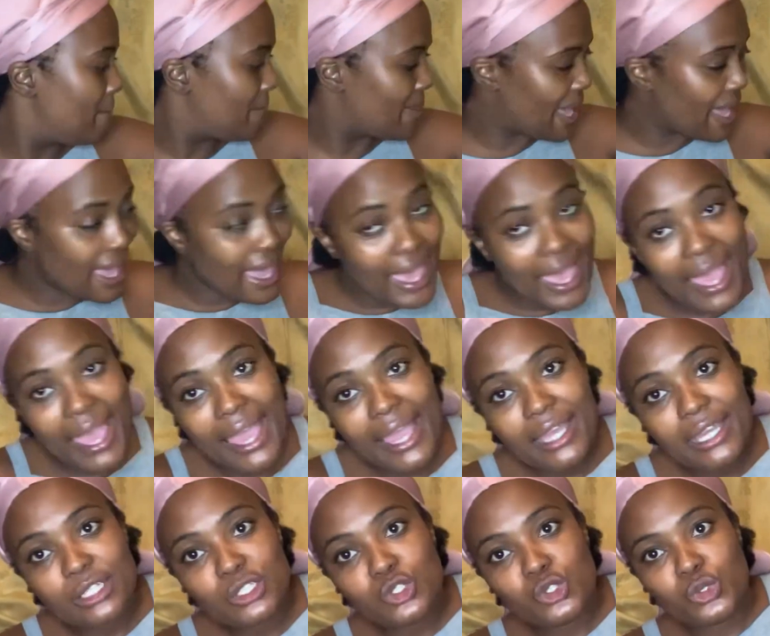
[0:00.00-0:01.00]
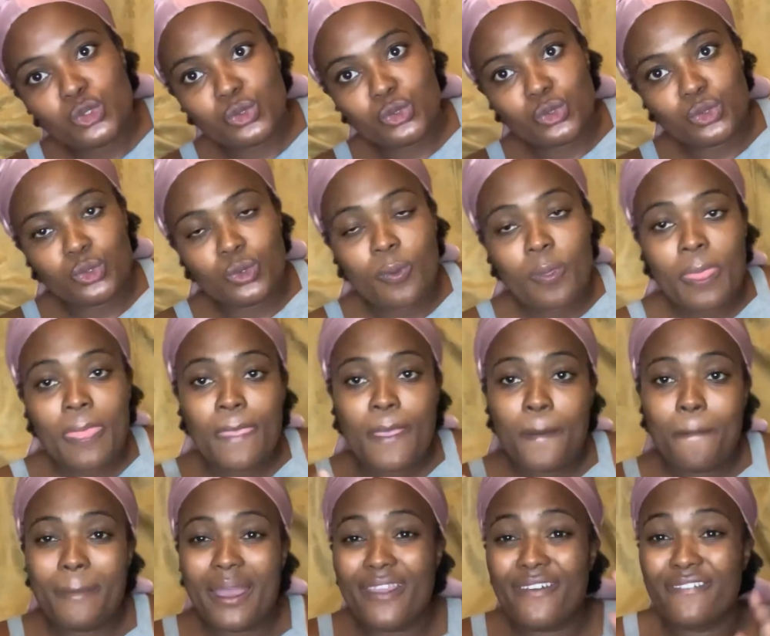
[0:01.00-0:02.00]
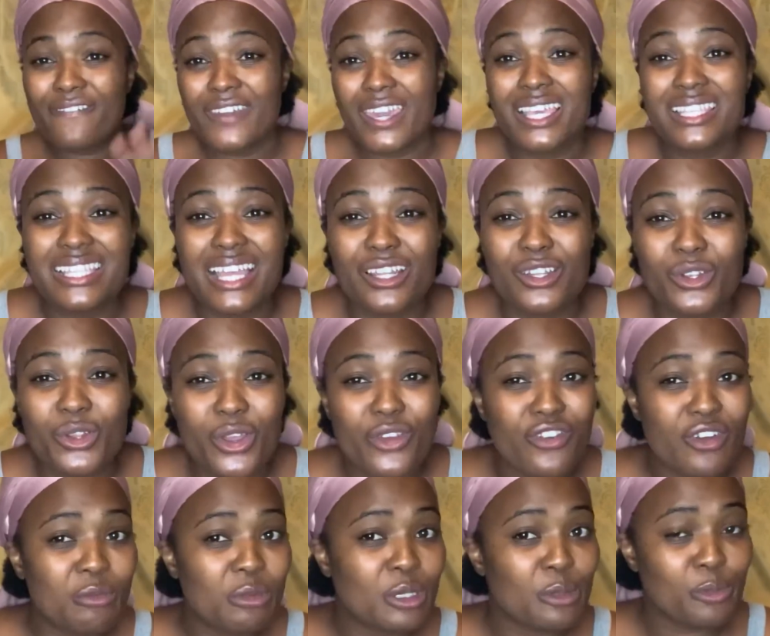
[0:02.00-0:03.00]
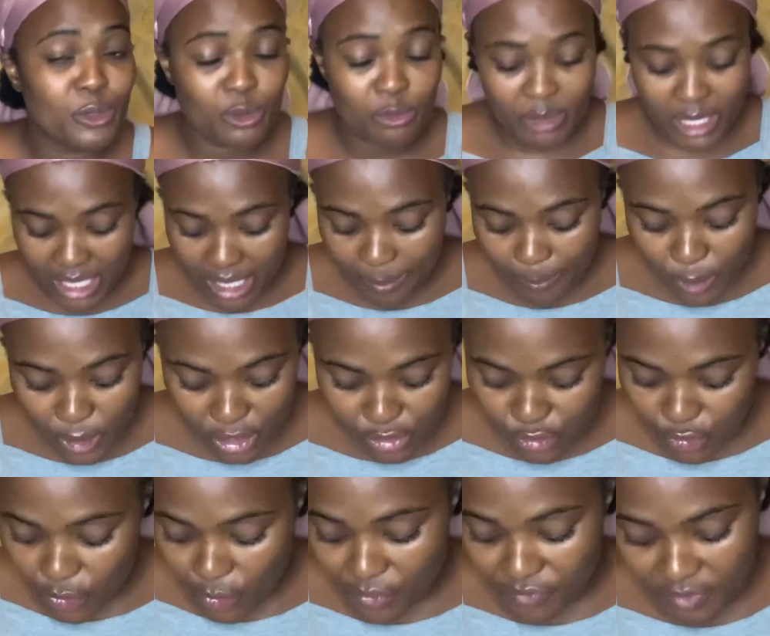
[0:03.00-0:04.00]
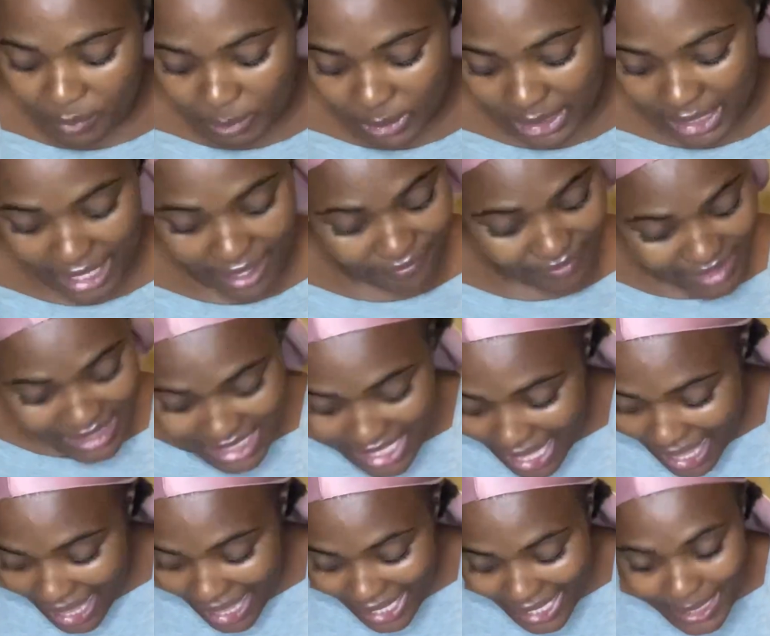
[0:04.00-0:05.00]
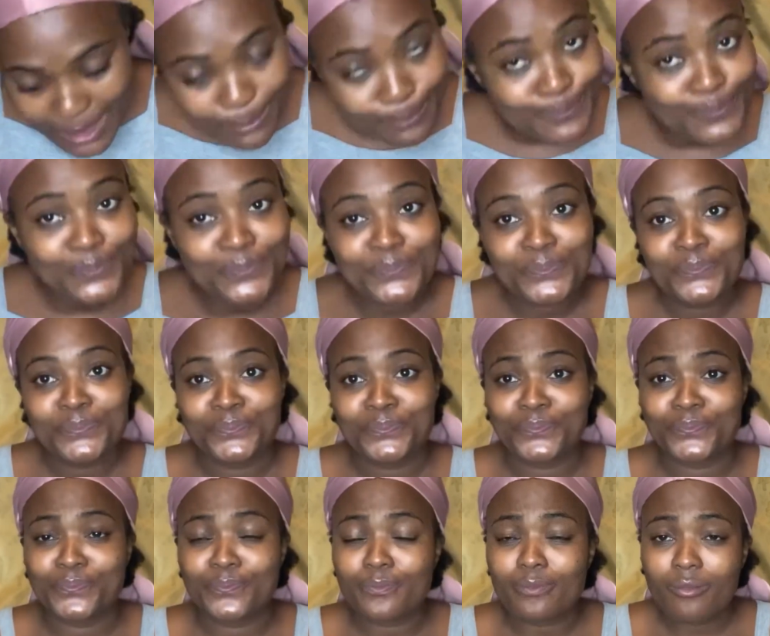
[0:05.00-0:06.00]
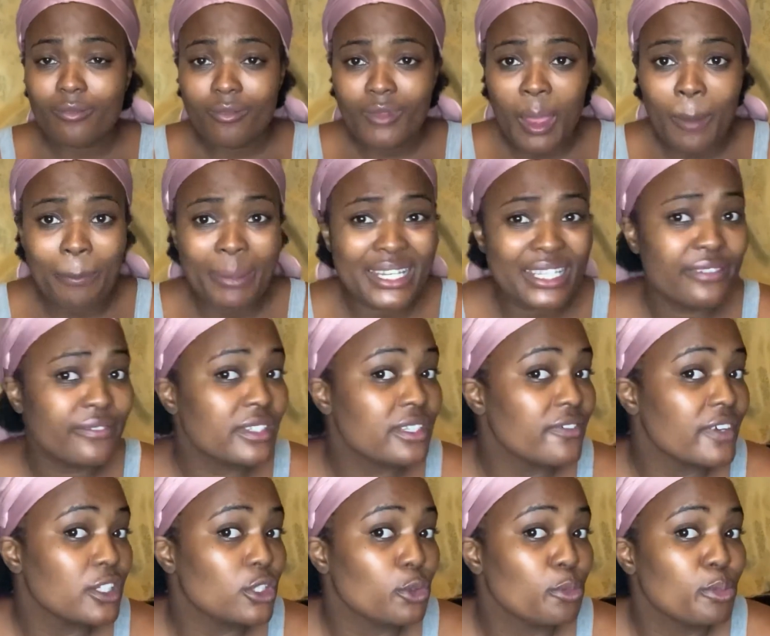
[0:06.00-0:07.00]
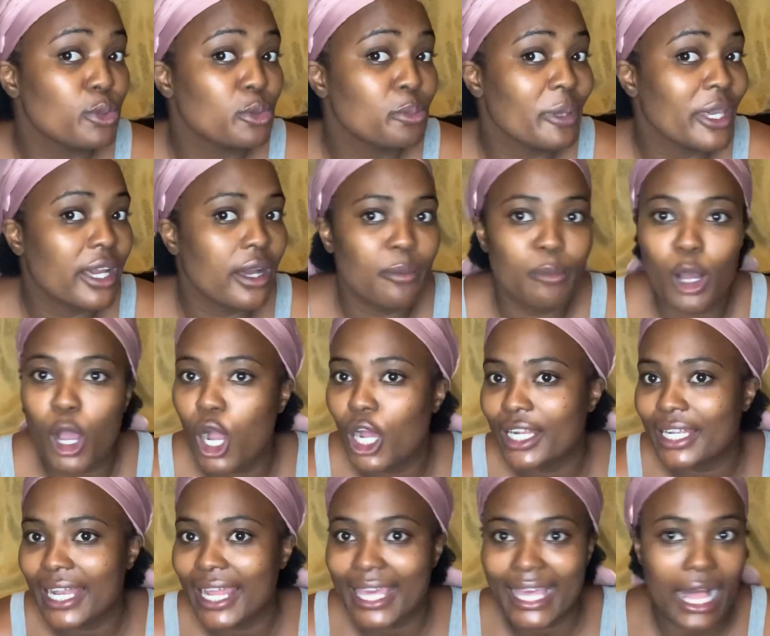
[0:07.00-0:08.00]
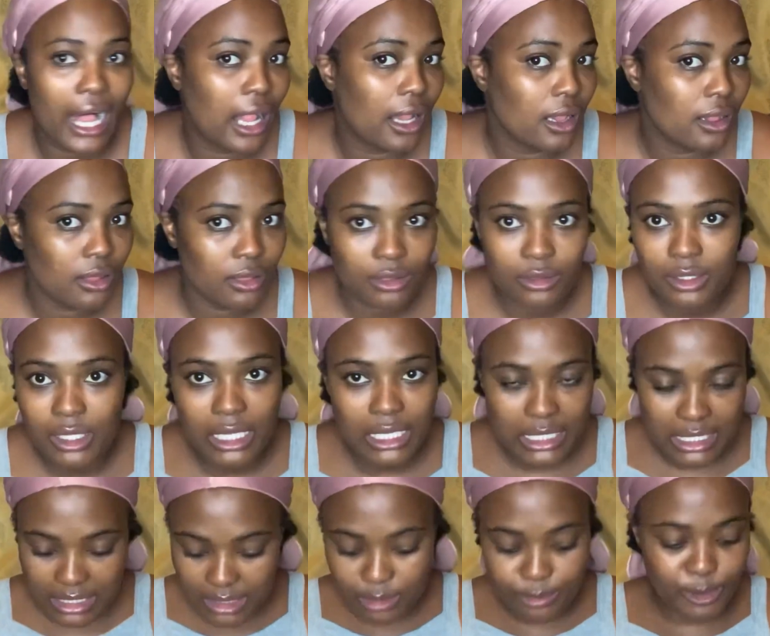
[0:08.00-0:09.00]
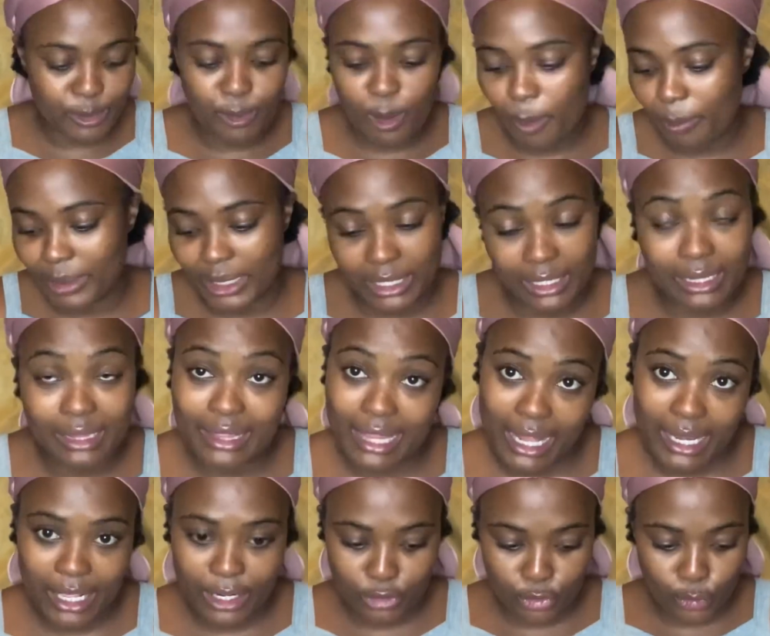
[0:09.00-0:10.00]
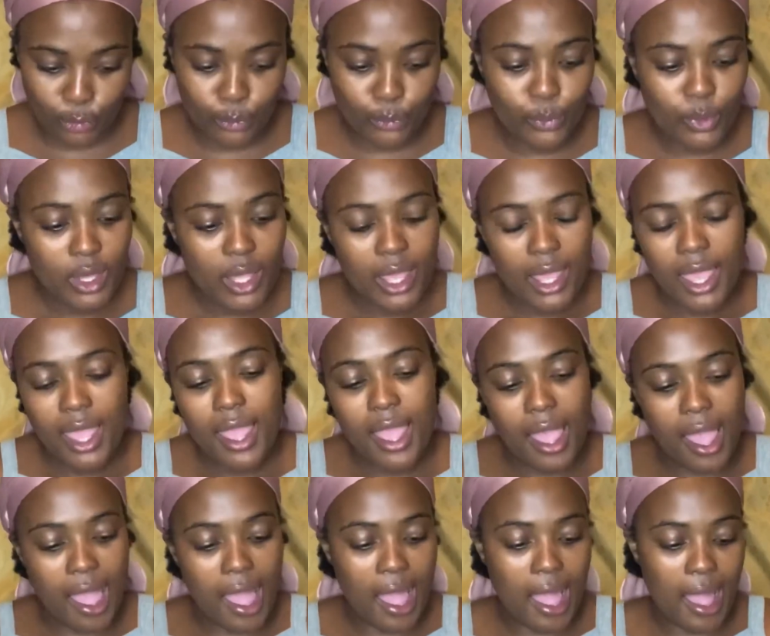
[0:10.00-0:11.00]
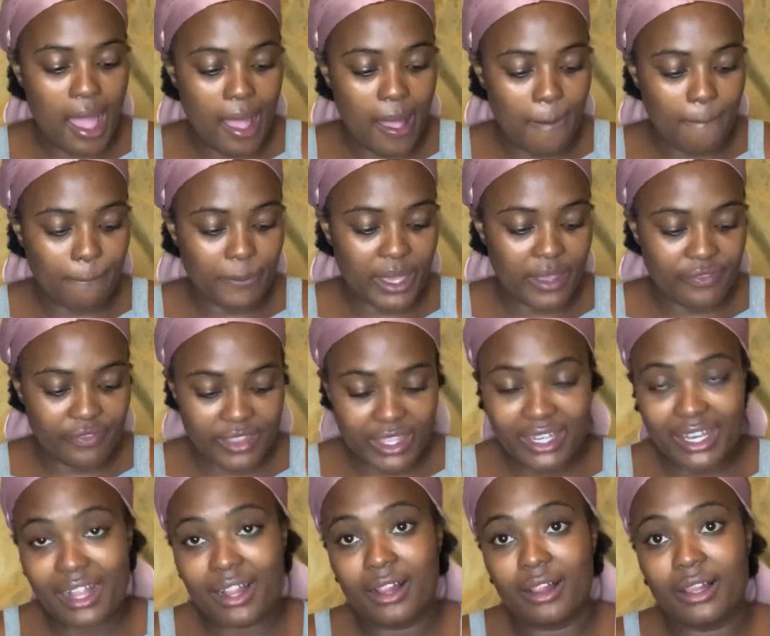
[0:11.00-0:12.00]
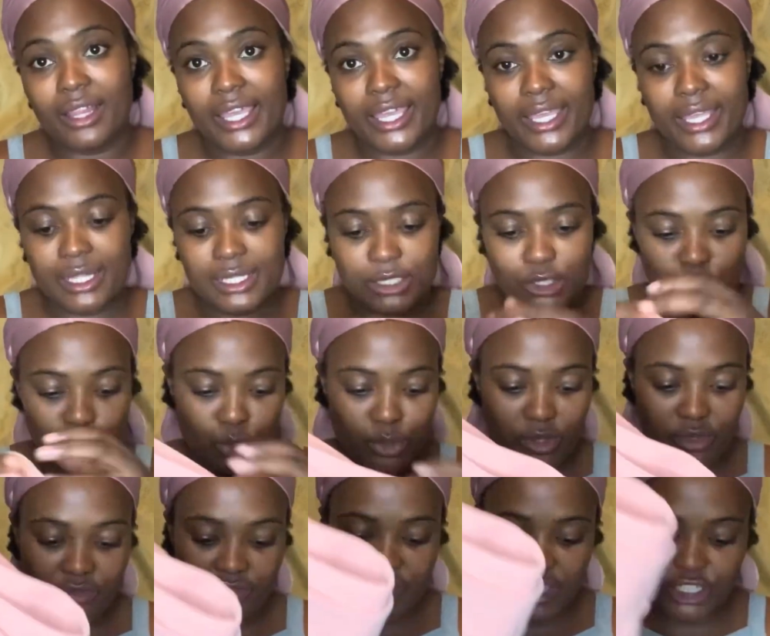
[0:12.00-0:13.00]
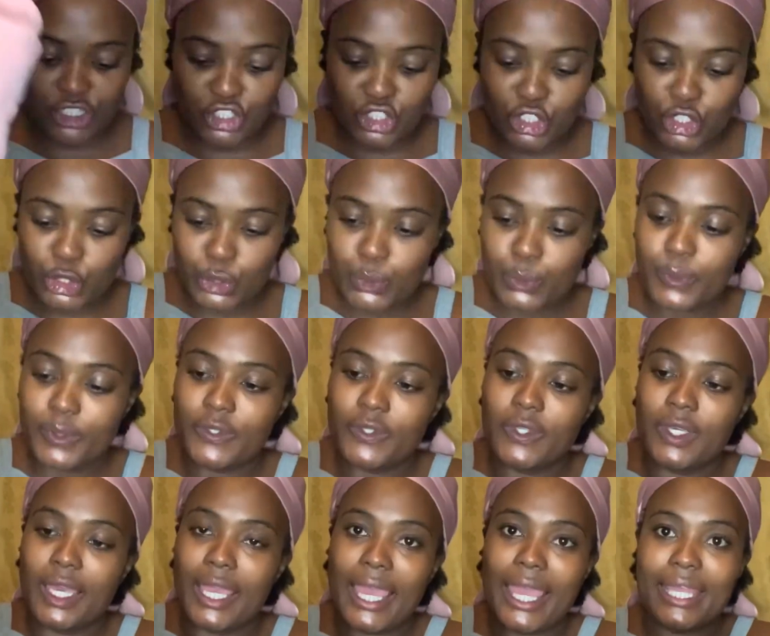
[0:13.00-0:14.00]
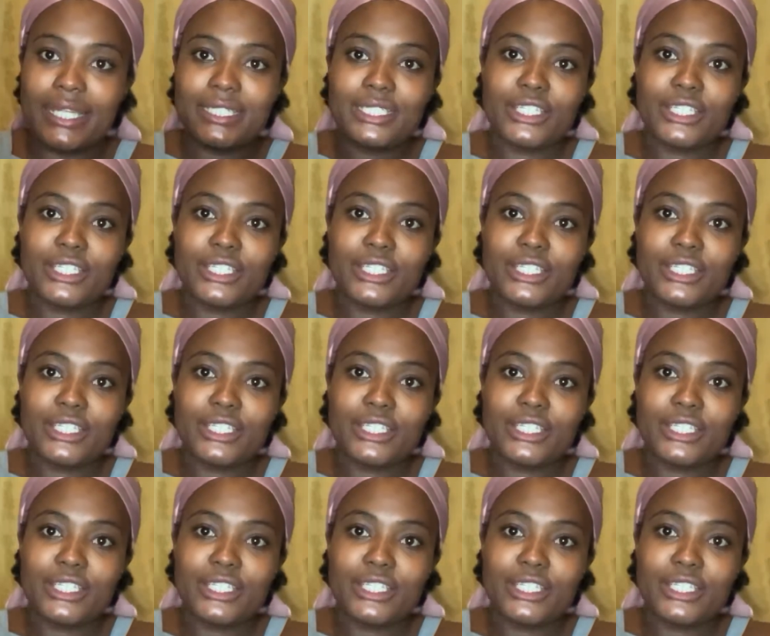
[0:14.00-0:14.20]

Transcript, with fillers: back, do my face. I don't know if I'm gonna put makeup on. I don't know if I'm gonna have time but even if i don't put makeup on like i'll i'll still be popping that i know um and then i'll head to the venue and